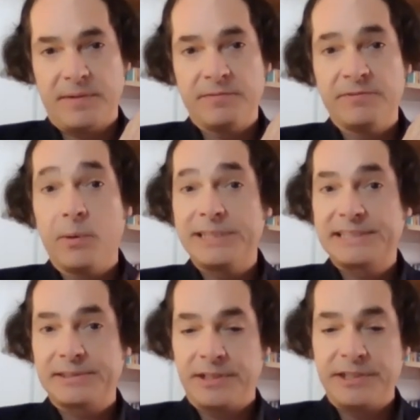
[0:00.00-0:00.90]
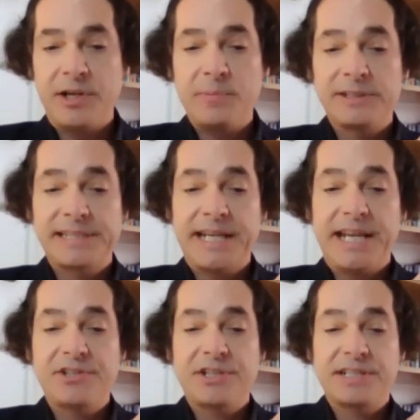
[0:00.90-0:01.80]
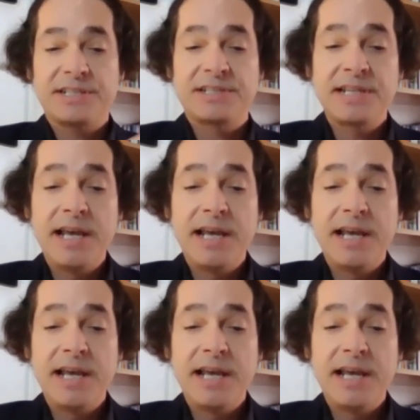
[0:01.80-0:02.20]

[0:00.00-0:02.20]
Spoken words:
voiced on numerous occasions